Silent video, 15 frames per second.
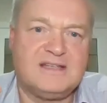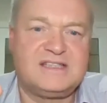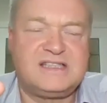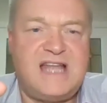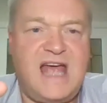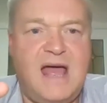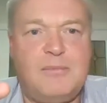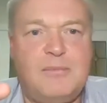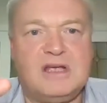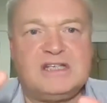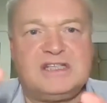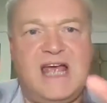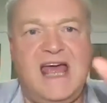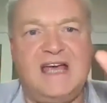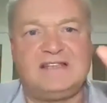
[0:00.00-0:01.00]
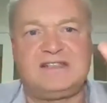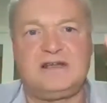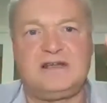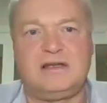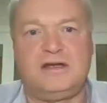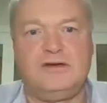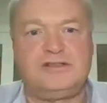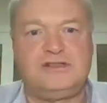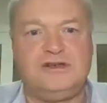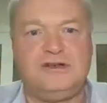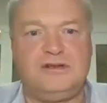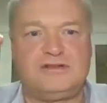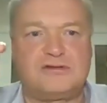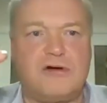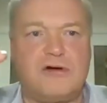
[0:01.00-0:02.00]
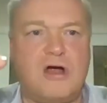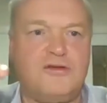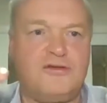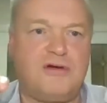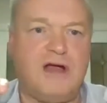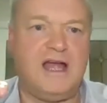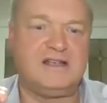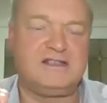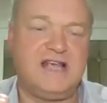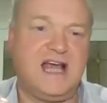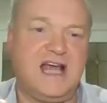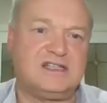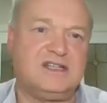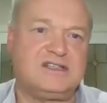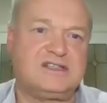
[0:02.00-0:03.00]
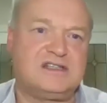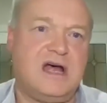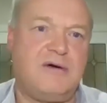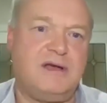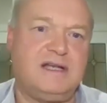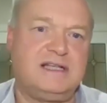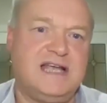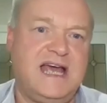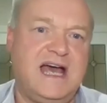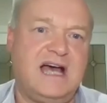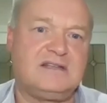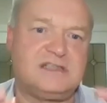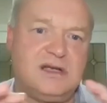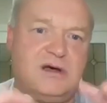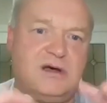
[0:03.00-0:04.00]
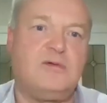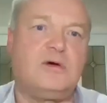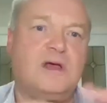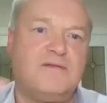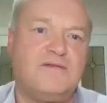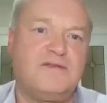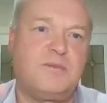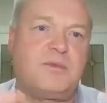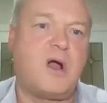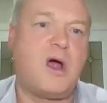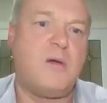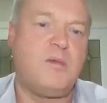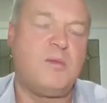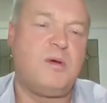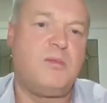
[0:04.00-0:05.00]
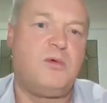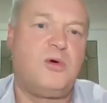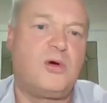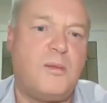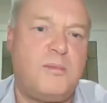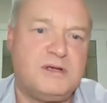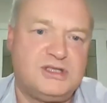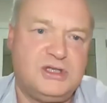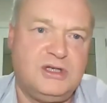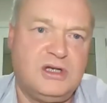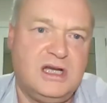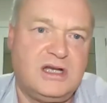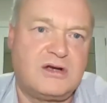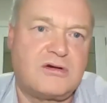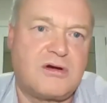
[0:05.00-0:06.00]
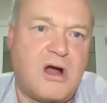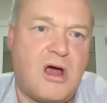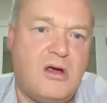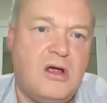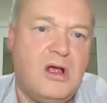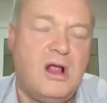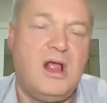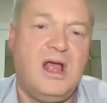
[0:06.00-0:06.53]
establish as the lucerne's growth rate is actually slowing down, so it will give the brome a bit more opportunity to grow.